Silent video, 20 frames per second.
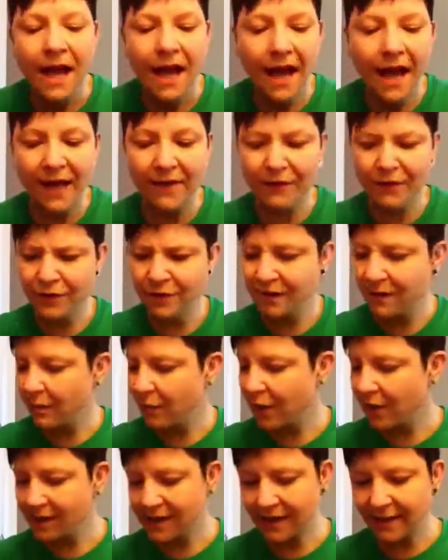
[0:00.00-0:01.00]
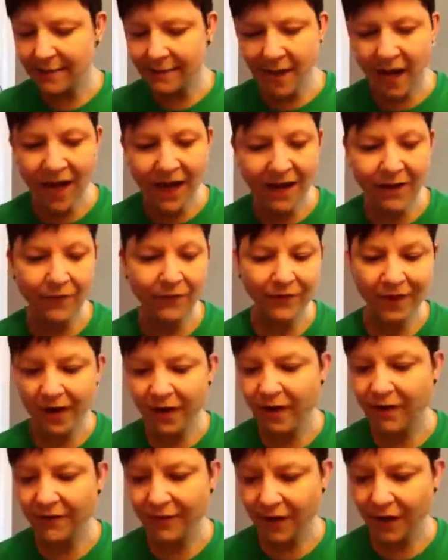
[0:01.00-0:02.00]
And for some reason, I'm not a
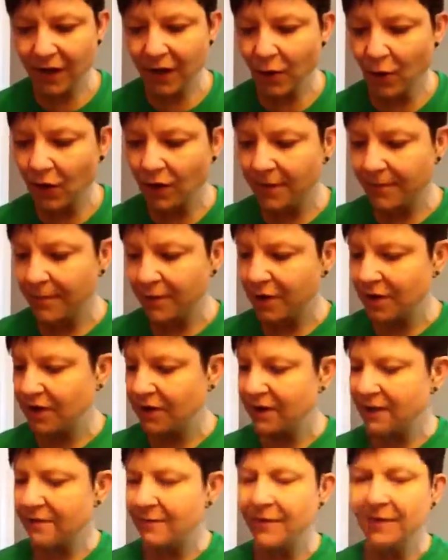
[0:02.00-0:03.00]
very, very oily person,